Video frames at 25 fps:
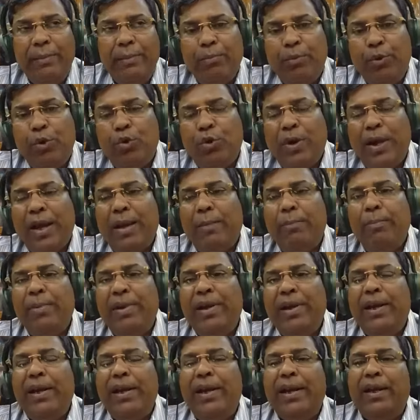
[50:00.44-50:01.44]
to have
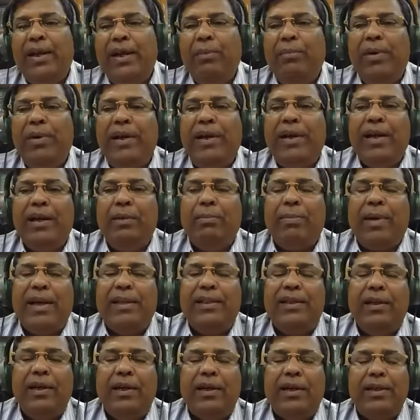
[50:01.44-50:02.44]
been admitted by
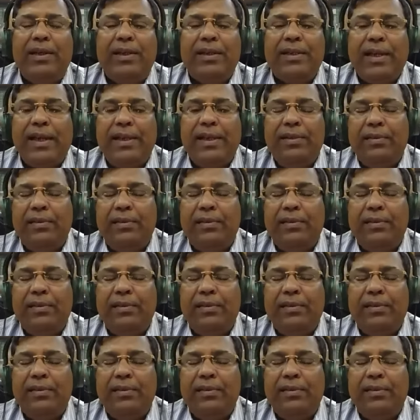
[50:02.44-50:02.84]
the other side,